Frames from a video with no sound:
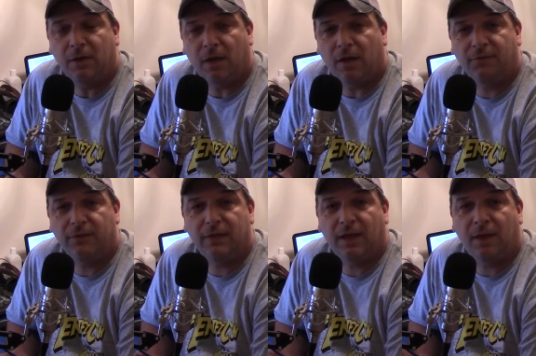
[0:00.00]

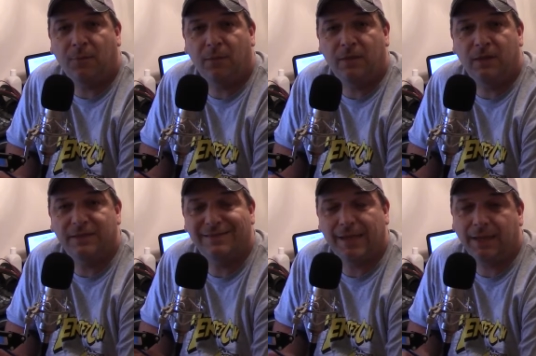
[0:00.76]
Coughlin got within
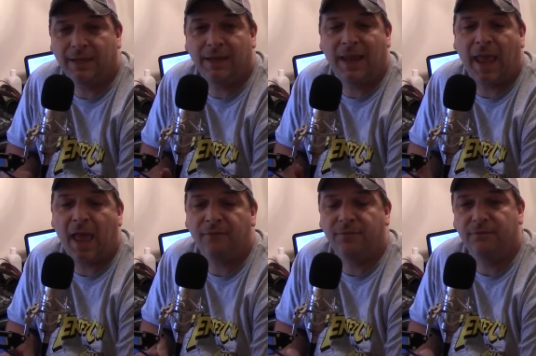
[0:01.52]
a second and a half